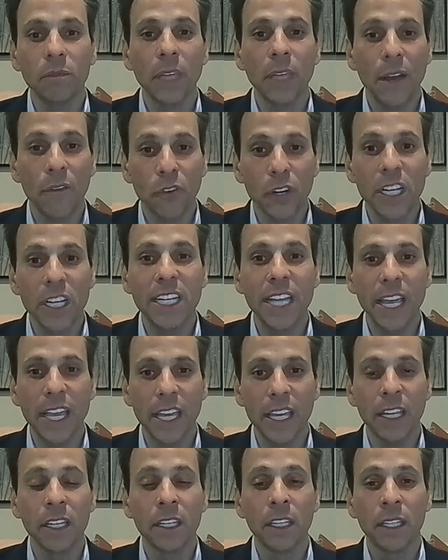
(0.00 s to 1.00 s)
every
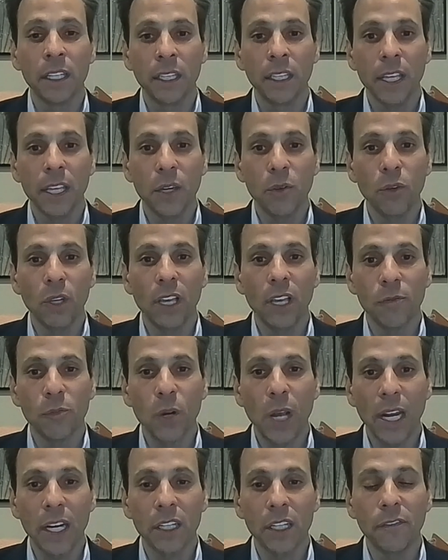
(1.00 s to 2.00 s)
day they will have
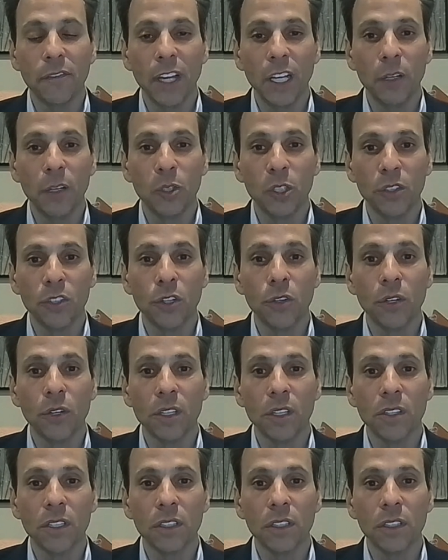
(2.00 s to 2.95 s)
product available to us?